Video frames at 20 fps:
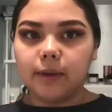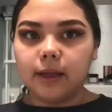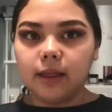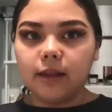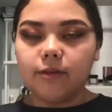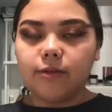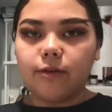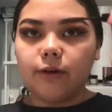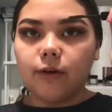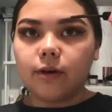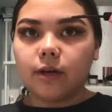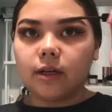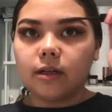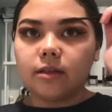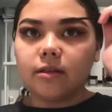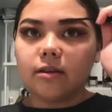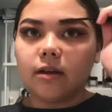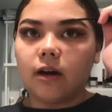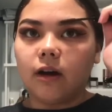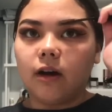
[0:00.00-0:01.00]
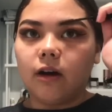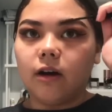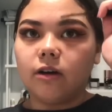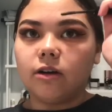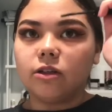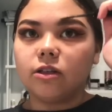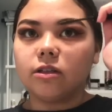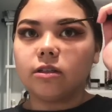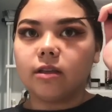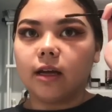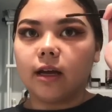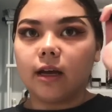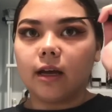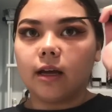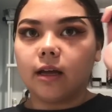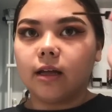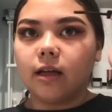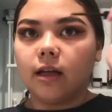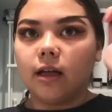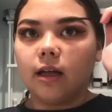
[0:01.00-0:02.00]
mainly focus on just
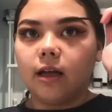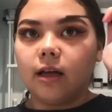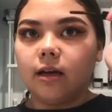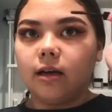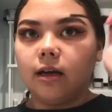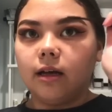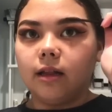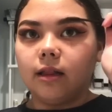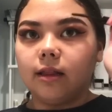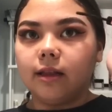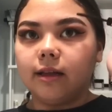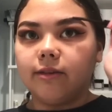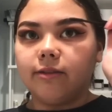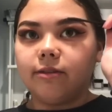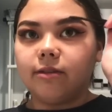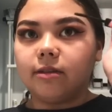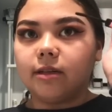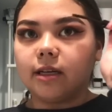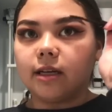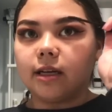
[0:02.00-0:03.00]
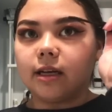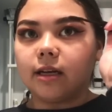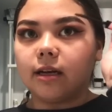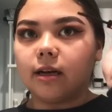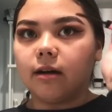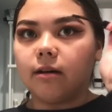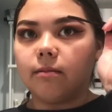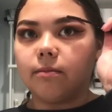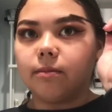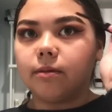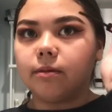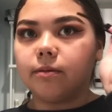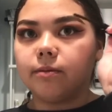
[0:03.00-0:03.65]
like lifting it up.